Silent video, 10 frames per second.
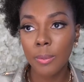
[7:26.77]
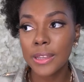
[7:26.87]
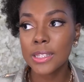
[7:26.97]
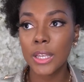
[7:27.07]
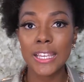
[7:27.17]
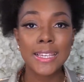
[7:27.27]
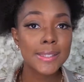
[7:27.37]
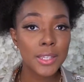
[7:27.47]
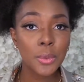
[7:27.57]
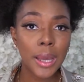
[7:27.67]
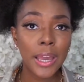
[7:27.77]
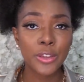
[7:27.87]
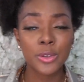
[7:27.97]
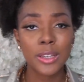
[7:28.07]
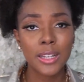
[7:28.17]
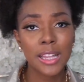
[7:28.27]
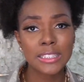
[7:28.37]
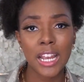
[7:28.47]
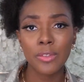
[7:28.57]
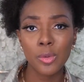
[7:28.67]
it's an easy way you can collect
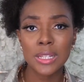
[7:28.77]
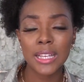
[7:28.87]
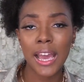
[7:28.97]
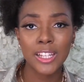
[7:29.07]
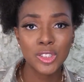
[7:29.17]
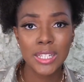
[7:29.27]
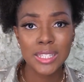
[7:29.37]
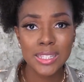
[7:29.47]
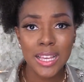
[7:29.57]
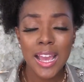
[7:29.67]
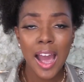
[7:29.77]
everyone's addresses.